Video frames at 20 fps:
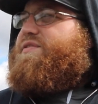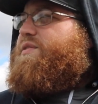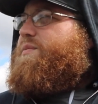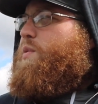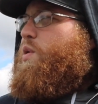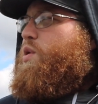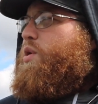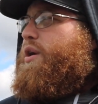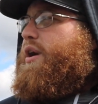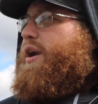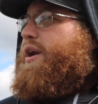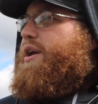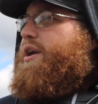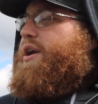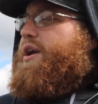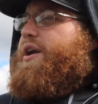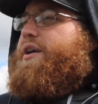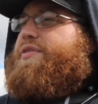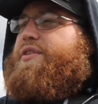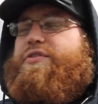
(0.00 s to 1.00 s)
for more.
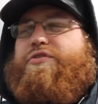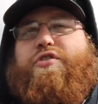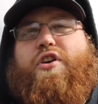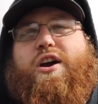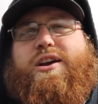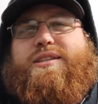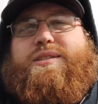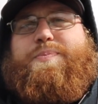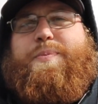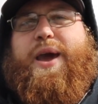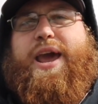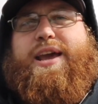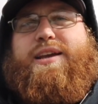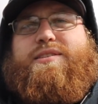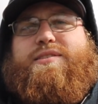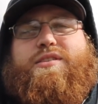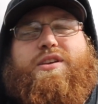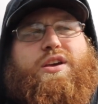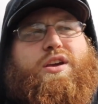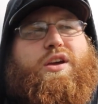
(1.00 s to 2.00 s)
The trunk
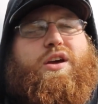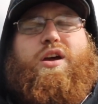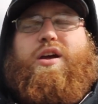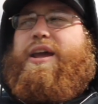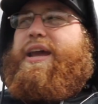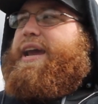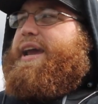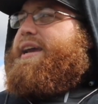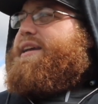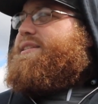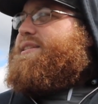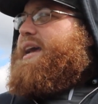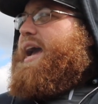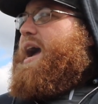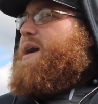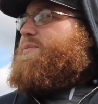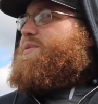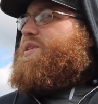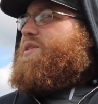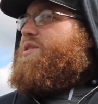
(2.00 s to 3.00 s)
space is
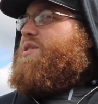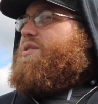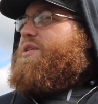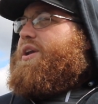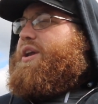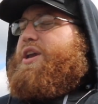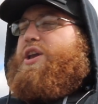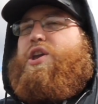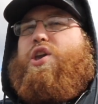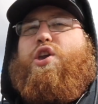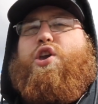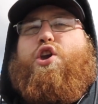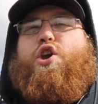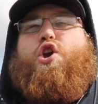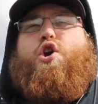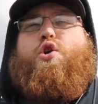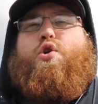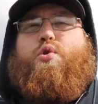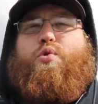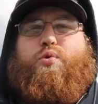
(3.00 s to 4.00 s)
absolutely
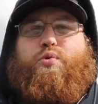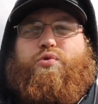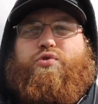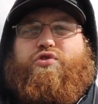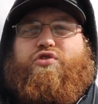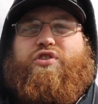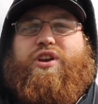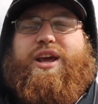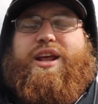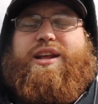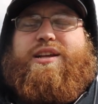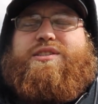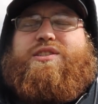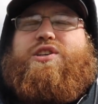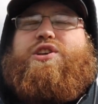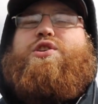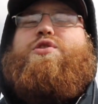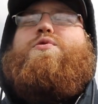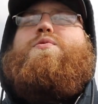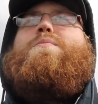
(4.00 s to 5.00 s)
huge. It is
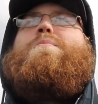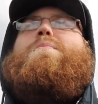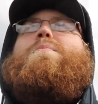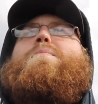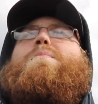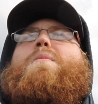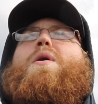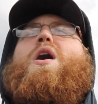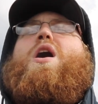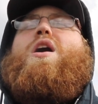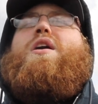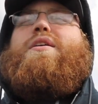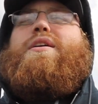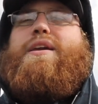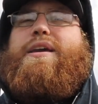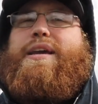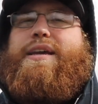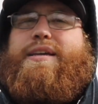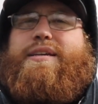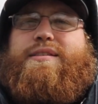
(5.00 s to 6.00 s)

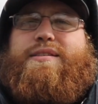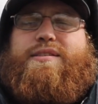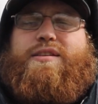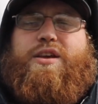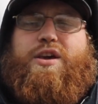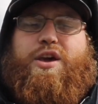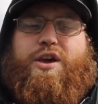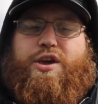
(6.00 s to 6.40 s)
humongous.